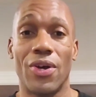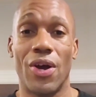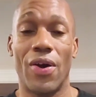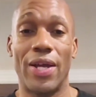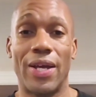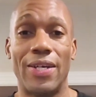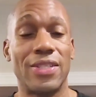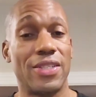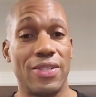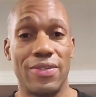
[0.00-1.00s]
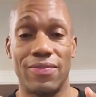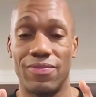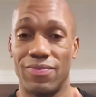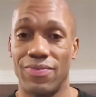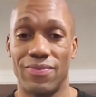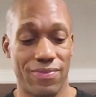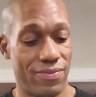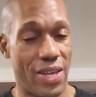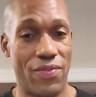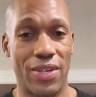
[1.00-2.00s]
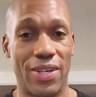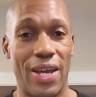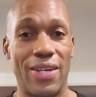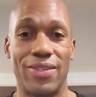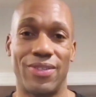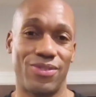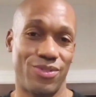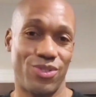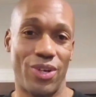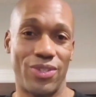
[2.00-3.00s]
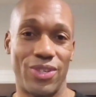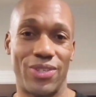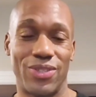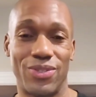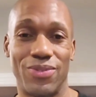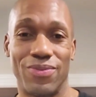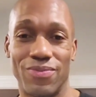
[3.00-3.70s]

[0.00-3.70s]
All right, guys, listen. Have a good night. Talk to y'all soon.